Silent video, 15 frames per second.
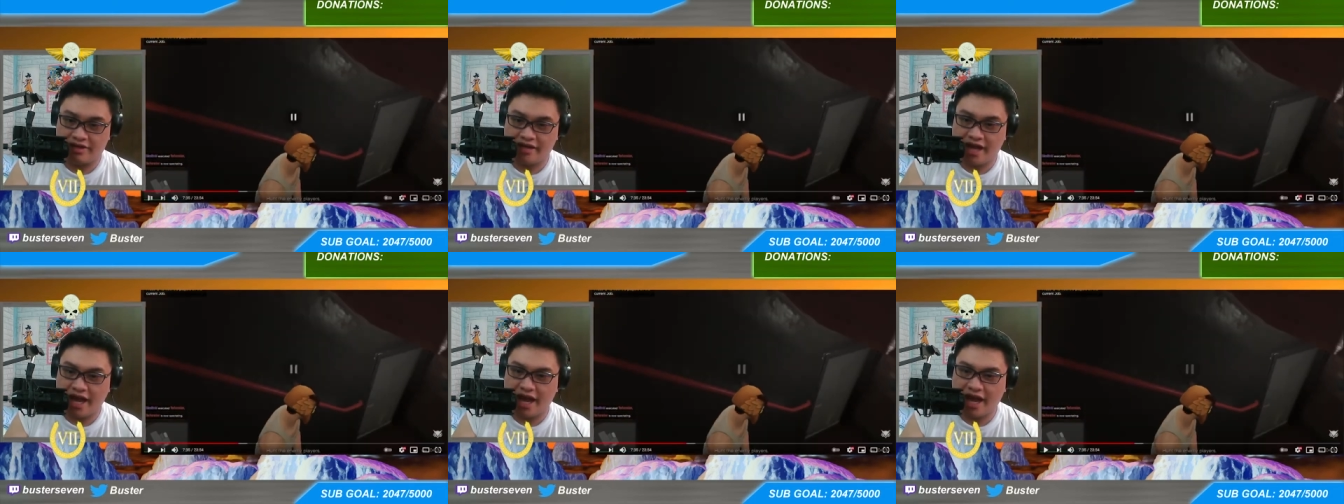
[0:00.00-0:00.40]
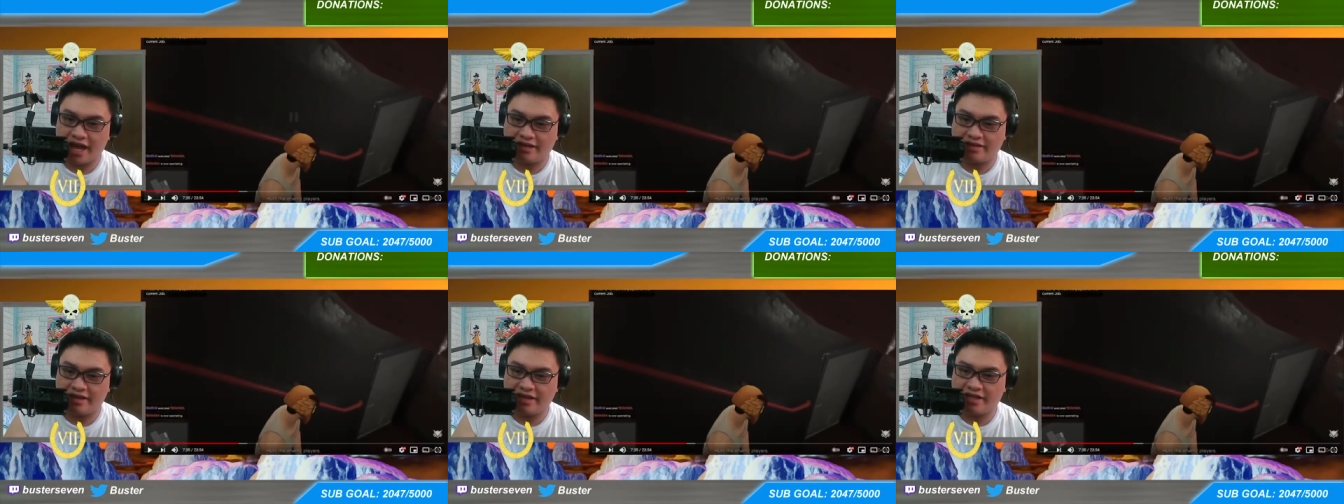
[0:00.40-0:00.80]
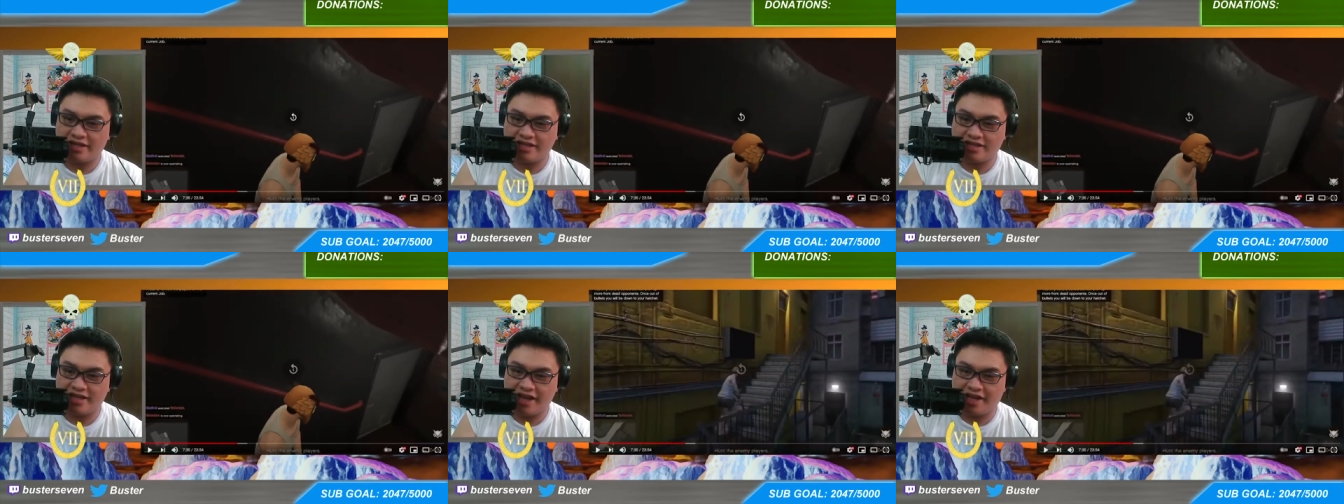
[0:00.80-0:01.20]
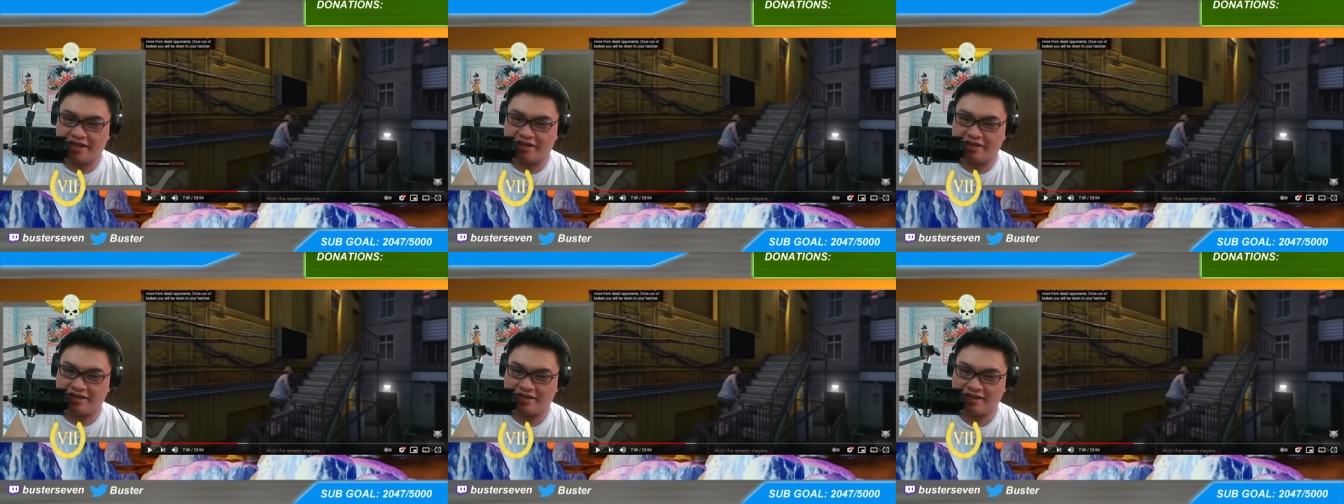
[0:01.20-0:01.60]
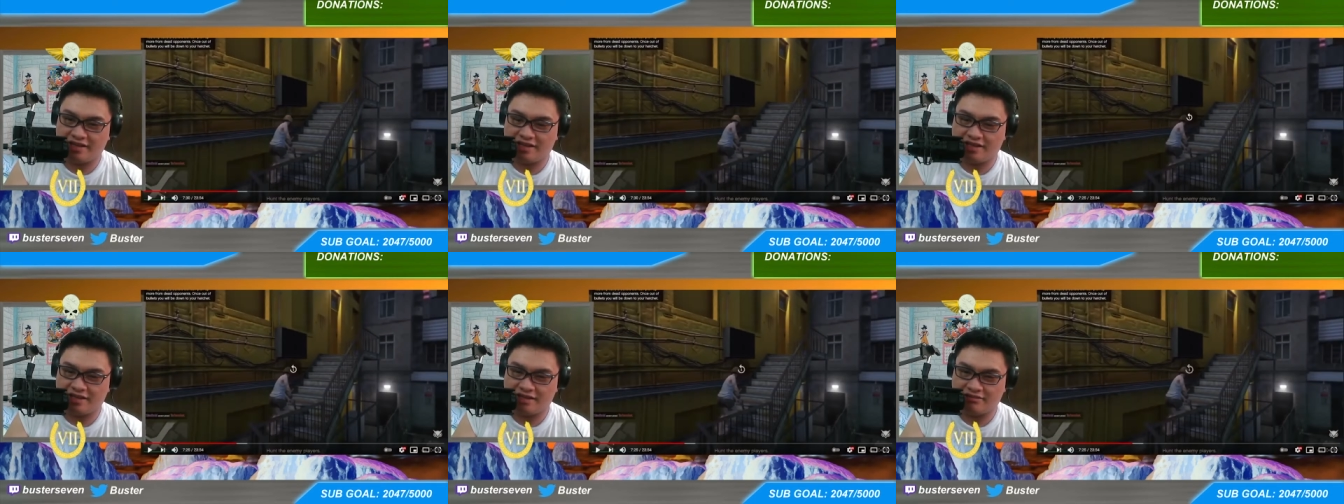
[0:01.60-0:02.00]
yeah, I think he did.
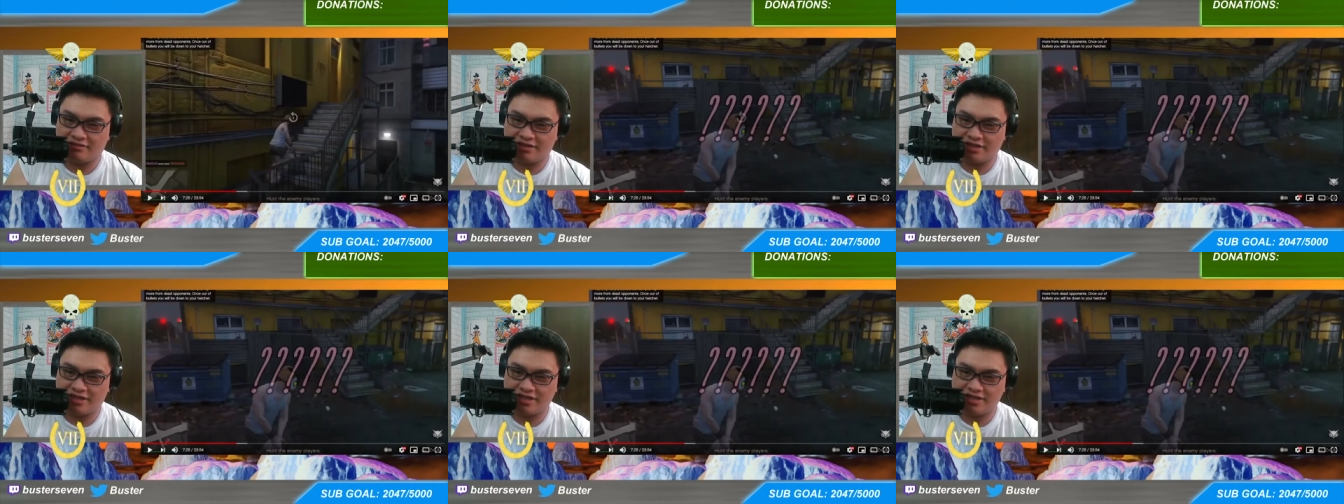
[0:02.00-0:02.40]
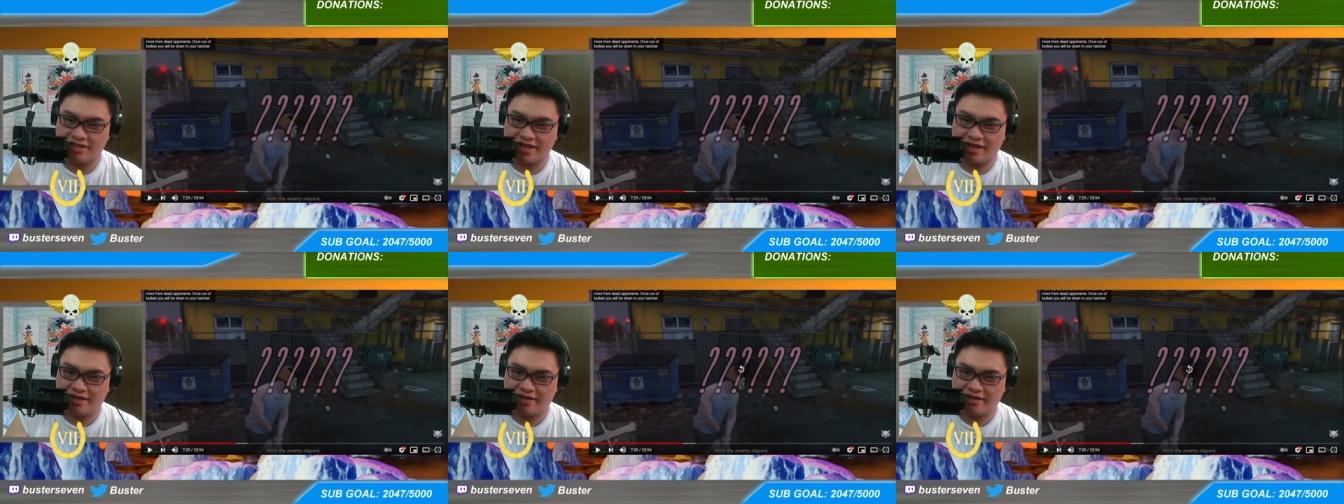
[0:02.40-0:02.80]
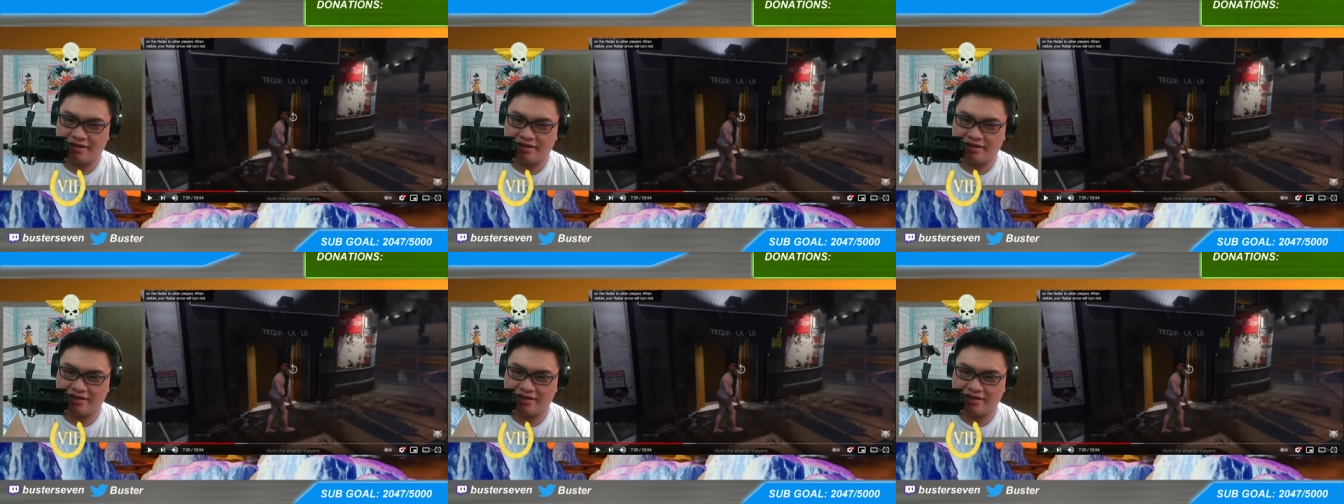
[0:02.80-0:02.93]
What did he say?